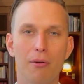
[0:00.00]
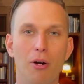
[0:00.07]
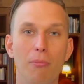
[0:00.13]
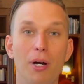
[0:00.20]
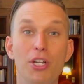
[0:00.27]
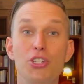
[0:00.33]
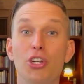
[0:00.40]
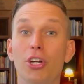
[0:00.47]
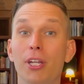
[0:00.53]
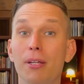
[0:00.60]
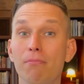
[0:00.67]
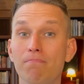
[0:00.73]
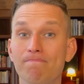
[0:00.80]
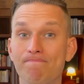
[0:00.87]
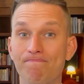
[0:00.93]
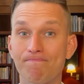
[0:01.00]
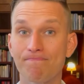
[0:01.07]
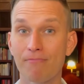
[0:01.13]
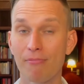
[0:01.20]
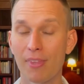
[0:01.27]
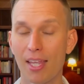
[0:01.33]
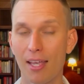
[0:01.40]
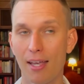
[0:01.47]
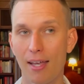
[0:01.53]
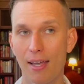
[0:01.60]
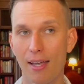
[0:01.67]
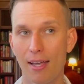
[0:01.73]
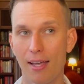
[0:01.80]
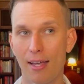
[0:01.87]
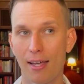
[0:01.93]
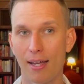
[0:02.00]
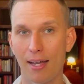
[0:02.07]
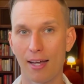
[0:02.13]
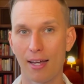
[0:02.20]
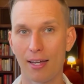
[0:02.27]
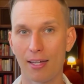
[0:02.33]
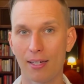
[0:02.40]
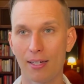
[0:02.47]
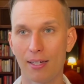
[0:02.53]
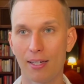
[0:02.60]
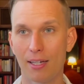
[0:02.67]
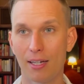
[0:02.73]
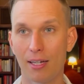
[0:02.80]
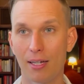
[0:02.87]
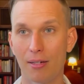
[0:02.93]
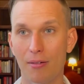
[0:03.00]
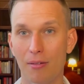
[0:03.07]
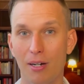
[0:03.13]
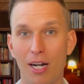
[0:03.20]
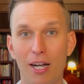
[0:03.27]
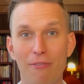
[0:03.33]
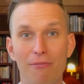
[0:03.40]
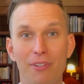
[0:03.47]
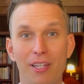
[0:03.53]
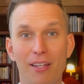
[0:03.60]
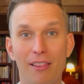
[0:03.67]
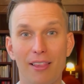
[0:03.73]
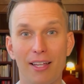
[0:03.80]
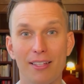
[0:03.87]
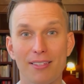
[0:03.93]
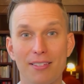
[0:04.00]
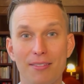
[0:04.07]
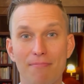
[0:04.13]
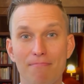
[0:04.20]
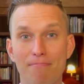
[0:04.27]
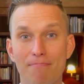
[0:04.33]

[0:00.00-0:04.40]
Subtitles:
my journey, and I feel that